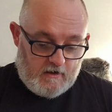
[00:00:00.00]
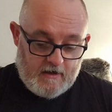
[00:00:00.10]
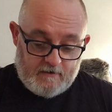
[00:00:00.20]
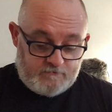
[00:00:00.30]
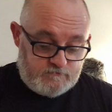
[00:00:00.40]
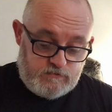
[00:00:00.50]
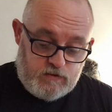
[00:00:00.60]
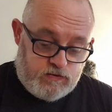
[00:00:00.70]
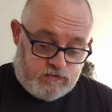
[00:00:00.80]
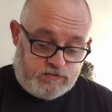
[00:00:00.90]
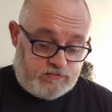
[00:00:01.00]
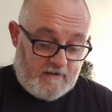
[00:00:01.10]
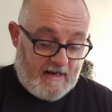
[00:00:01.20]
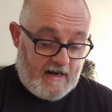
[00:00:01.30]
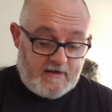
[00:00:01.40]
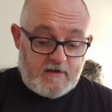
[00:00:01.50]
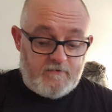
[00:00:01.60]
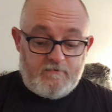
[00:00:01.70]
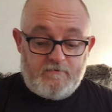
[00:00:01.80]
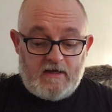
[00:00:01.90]
And I like it.
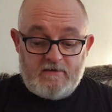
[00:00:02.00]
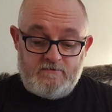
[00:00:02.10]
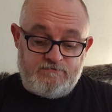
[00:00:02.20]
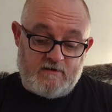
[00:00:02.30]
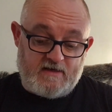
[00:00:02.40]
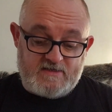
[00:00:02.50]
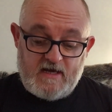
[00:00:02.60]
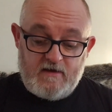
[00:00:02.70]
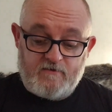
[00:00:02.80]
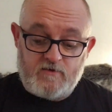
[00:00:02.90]
Like I say, I've